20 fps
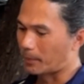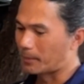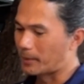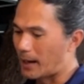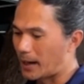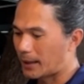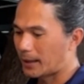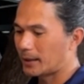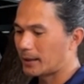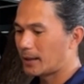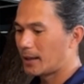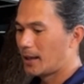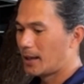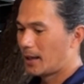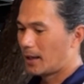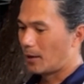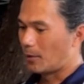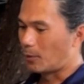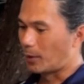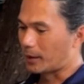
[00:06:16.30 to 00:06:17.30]
bracket,
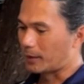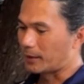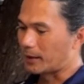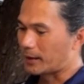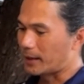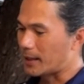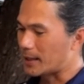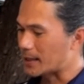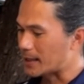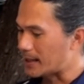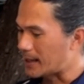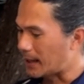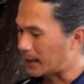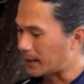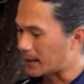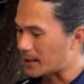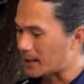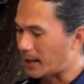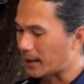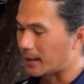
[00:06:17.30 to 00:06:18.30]
one of the things is that
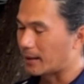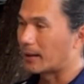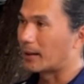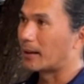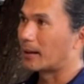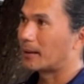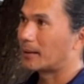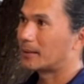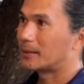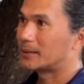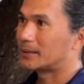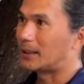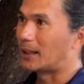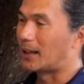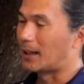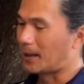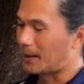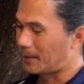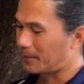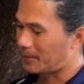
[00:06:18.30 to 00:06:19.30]
it's like
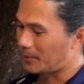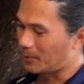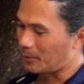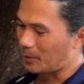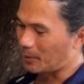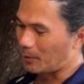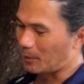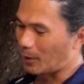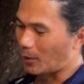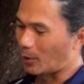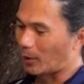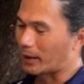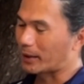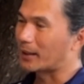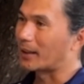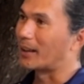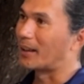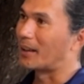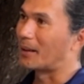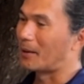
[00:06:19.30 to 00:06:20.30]
we call
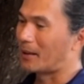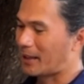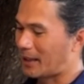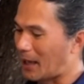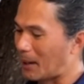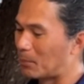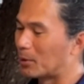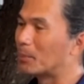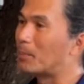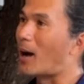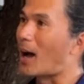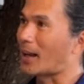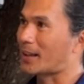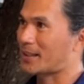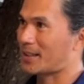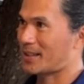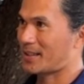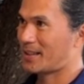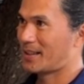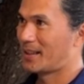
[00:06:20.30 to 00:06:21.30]
it a cable
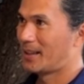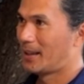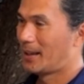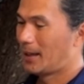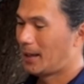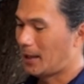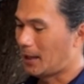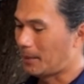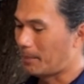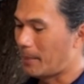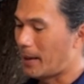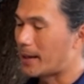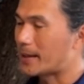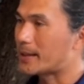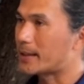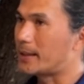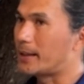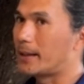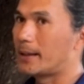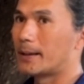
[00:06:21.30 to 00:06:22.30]
box. It
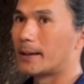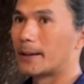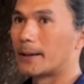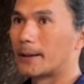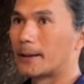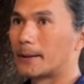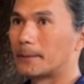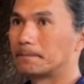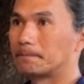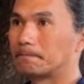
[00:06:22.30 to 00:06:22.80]
makes the